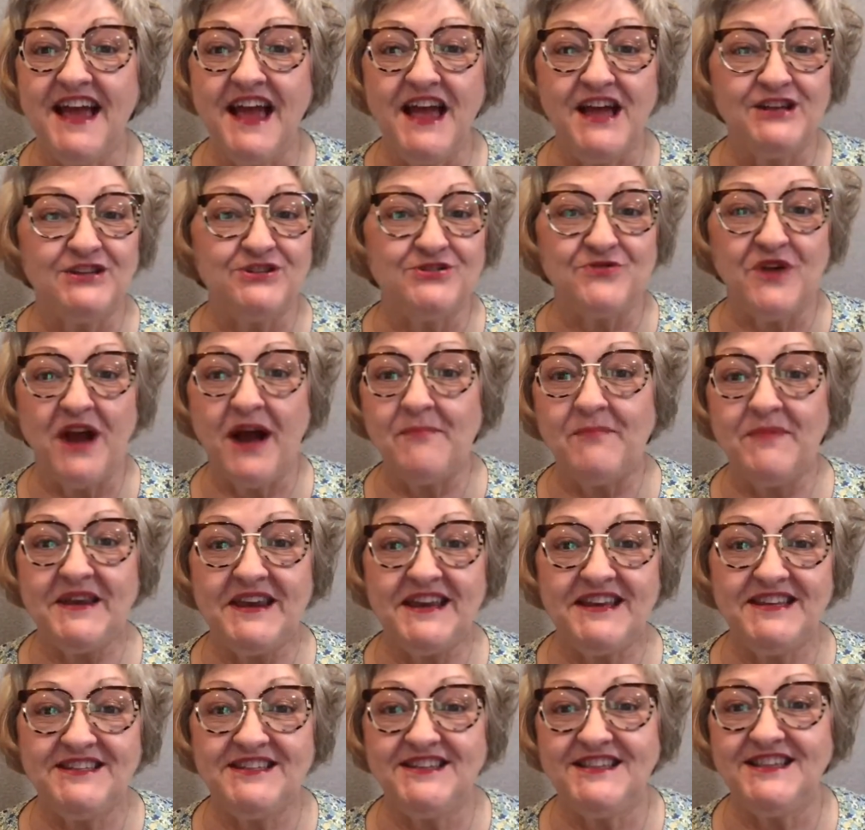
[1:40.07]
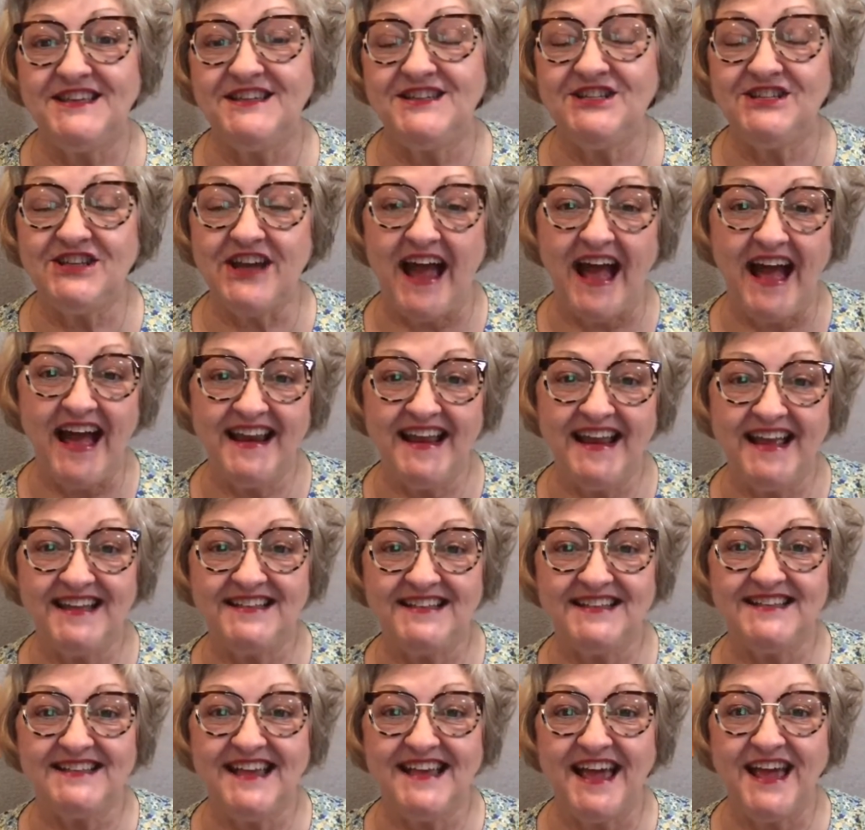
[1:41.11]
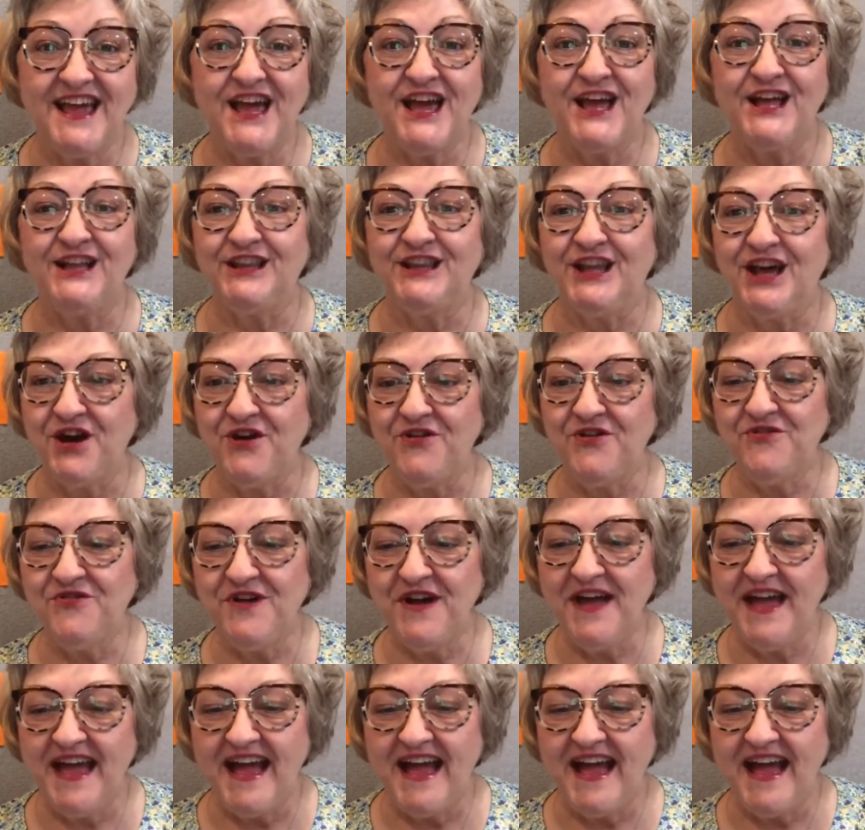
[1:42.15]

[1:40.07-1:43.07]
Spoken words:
drop it into the chat and say hello.